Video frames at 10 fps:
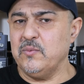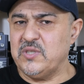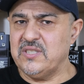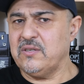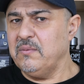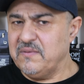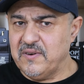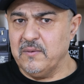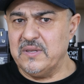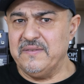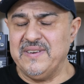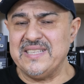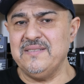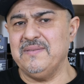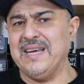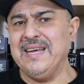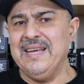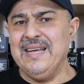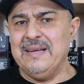which is coming from the vetiver,